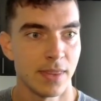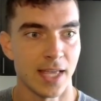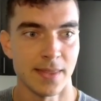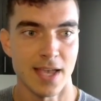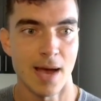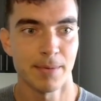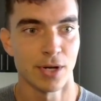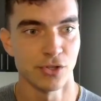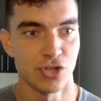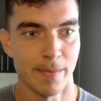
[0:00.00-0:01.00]
Then the app
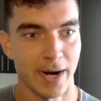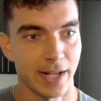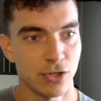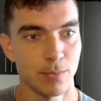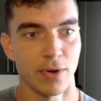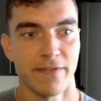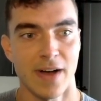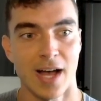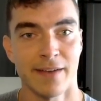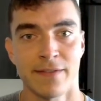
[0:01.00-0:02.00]
calls Gemini
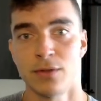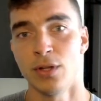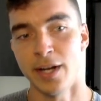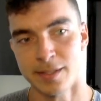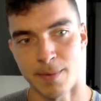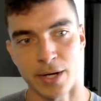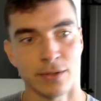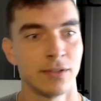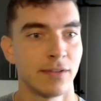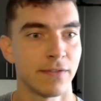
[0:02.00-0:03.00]
2.5, the latest
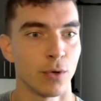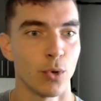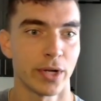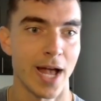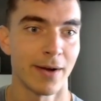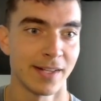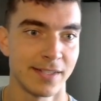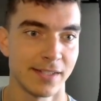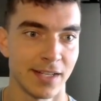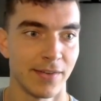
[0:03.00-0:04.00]
model, for a workout
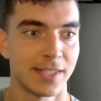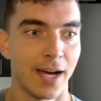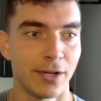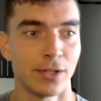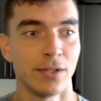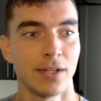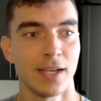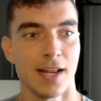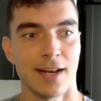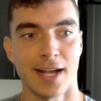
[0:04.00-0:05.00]
consisting of a title
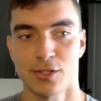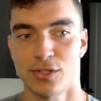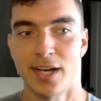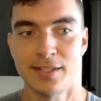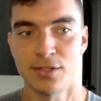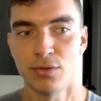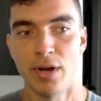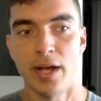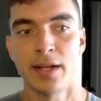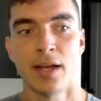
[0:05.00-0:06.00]
and an exercises
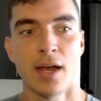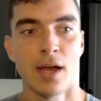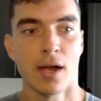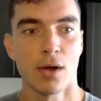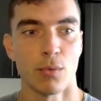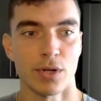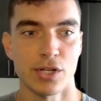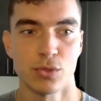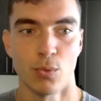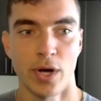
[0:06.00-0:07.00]
array where
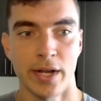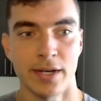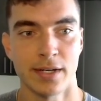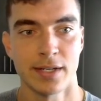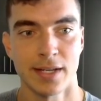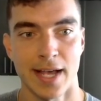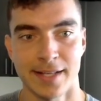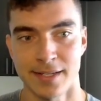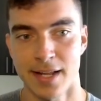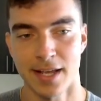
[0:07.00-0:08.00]
each one
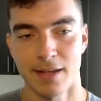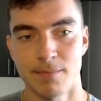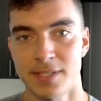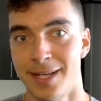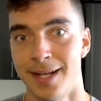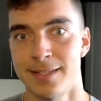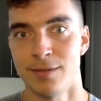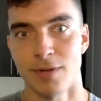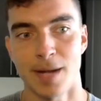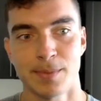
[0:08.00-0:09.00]
has a name, sets,
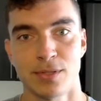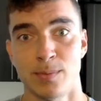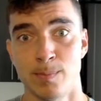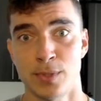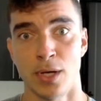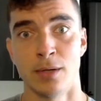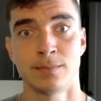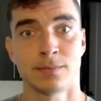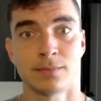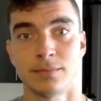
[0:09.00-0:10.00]
and reps. So
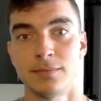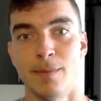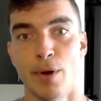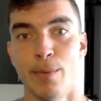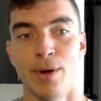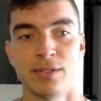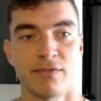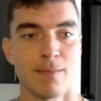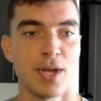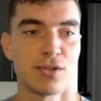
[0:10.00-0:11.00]
the bare bones
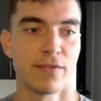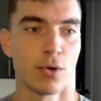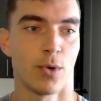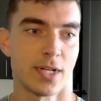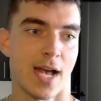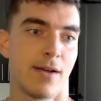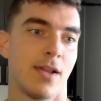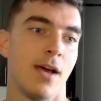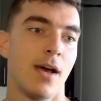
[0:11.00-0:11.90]
information for a workout.